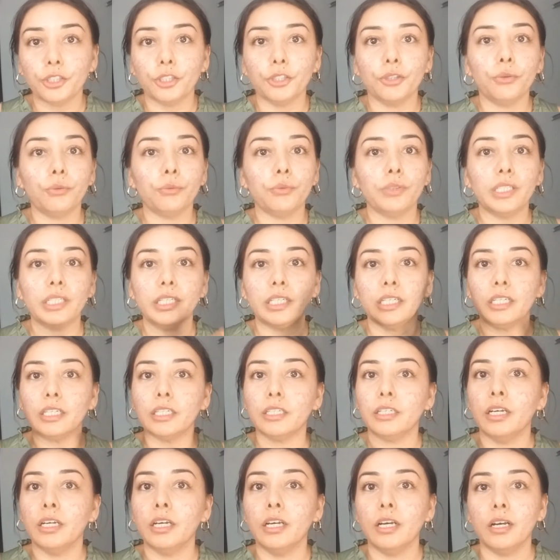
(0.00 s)
You don't
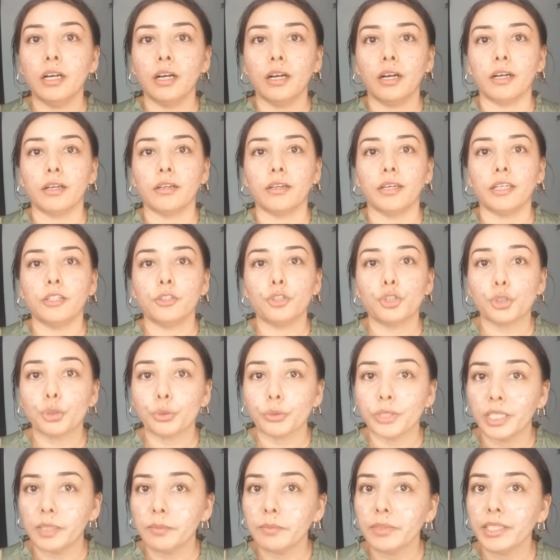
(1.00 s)
need
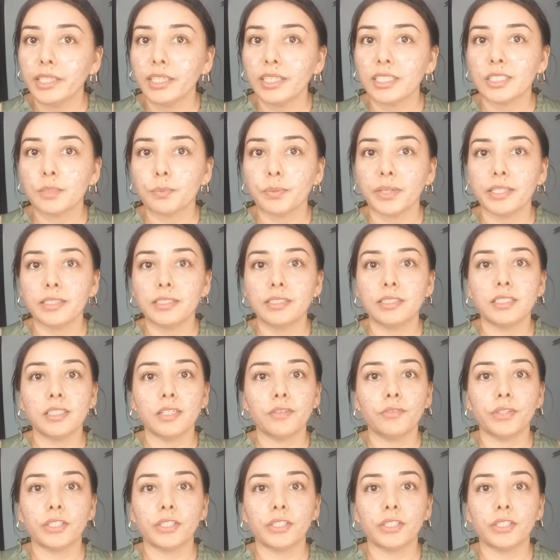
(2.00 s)
extremely expensive,